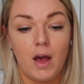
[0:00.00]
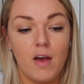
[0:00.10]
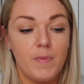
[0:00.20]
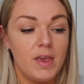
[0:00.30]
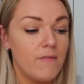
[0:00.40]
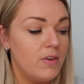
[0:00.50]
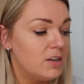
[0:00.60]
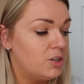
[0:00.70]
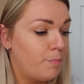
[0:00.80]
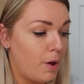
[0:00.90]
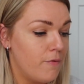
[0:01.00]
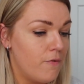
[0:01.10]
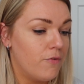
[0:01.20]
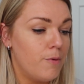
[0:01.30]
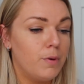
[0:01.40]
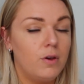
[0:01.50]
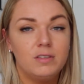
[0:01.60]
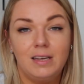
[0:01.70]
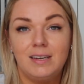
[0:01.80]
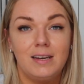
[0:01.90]
I've been giving it to both of them because
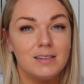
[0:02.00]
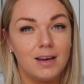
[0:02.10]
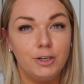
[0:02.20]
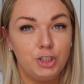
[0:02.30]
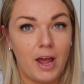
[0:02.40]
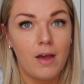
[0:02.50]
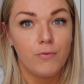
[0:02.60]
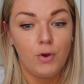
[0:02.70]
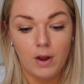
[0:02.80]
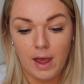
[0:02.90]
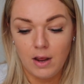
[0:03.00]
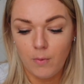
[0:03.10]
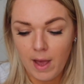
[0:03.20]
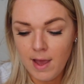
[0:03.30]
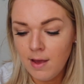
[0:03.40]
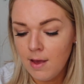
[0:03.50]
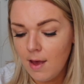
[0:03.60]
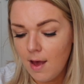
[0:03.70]
they tend to kind of share food anyway.